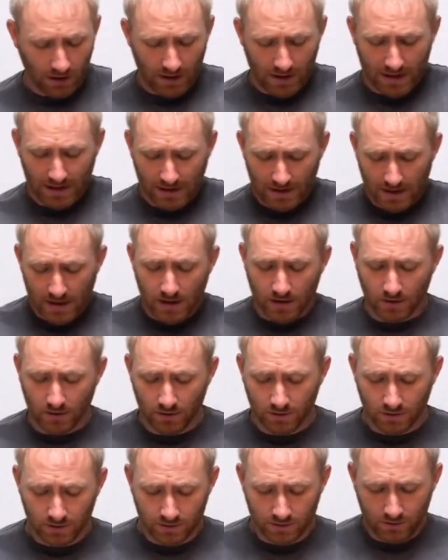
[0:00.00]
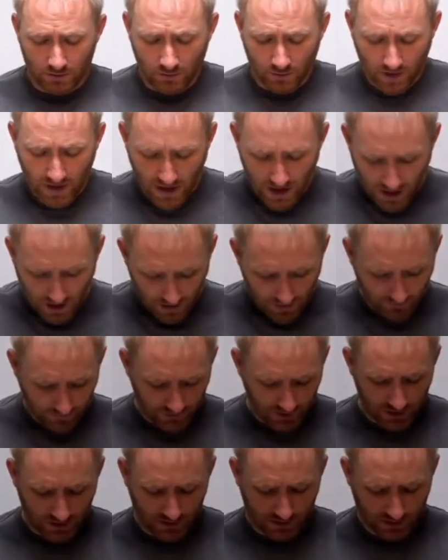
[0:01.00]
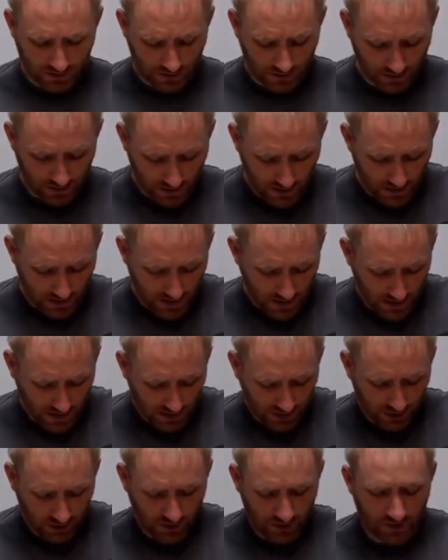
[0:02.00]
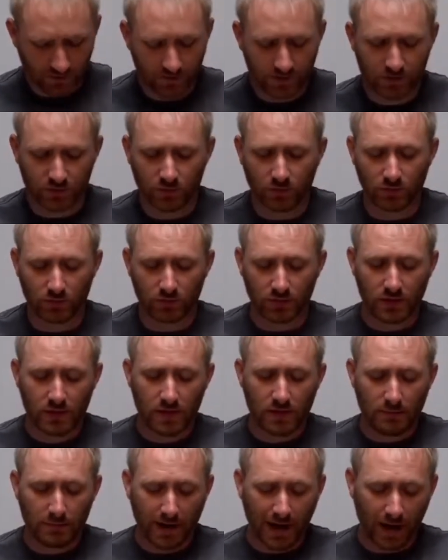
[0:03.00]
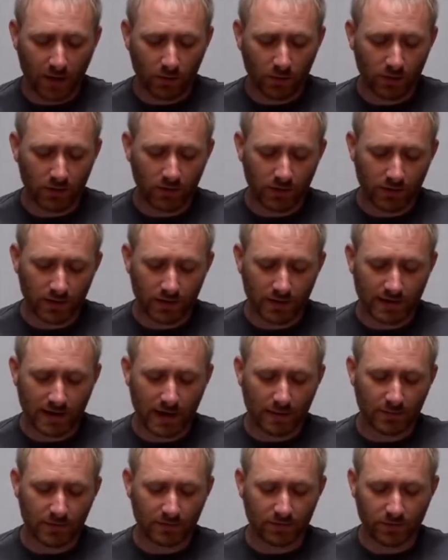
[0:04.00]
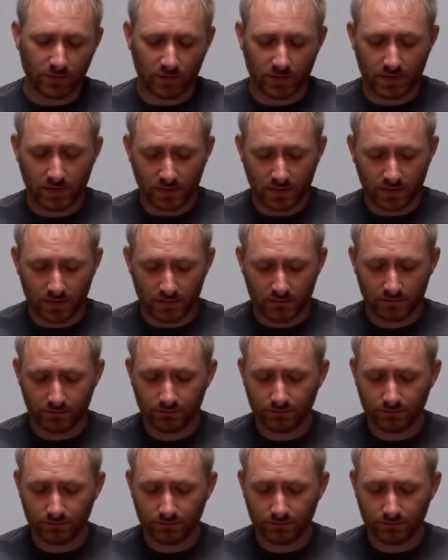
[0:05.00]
In here, we have just each individual power adapter for the unit.